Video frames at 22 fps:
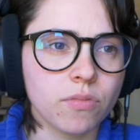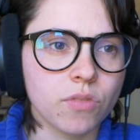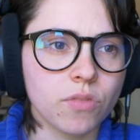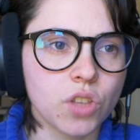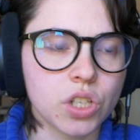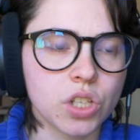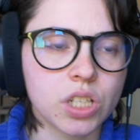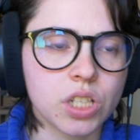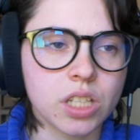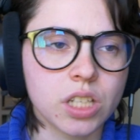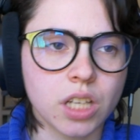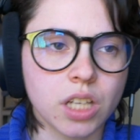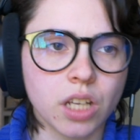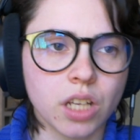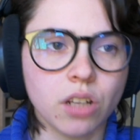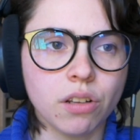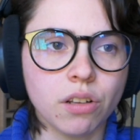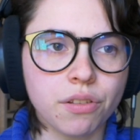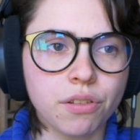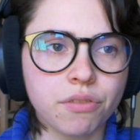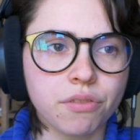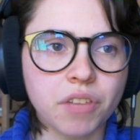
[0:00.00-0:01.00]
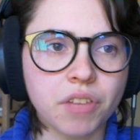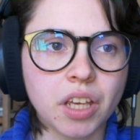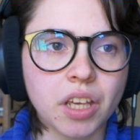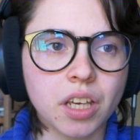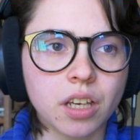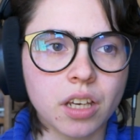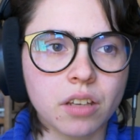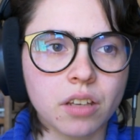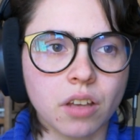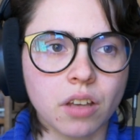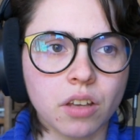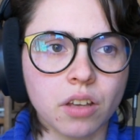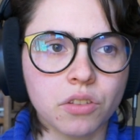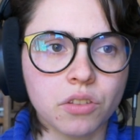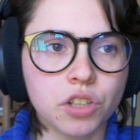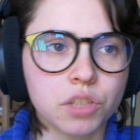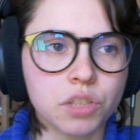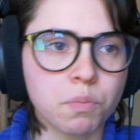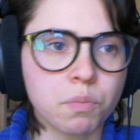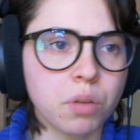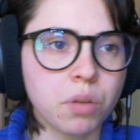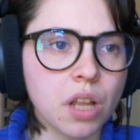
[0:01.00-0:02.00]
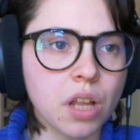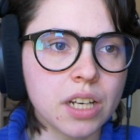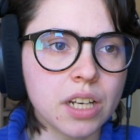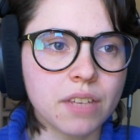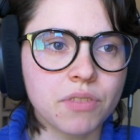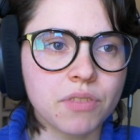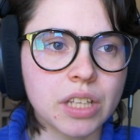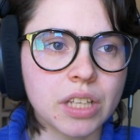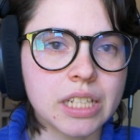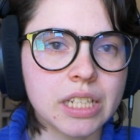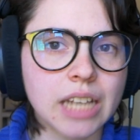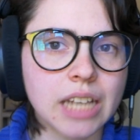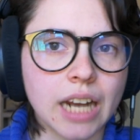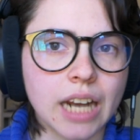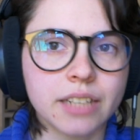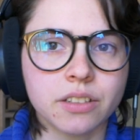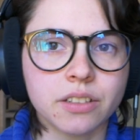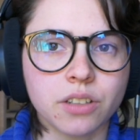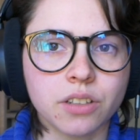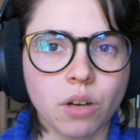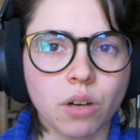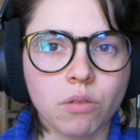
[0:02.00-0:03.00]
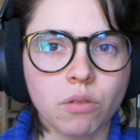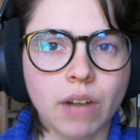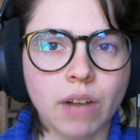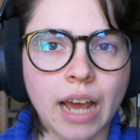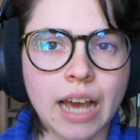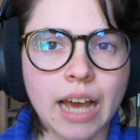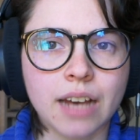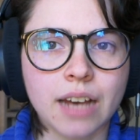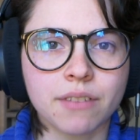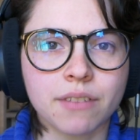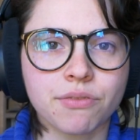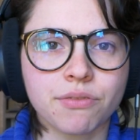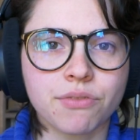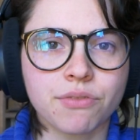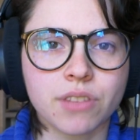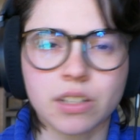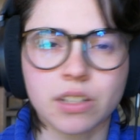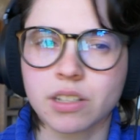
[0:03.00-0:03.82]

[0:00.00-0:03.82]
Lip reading: The skill thing, there's plenty of things that I don't have the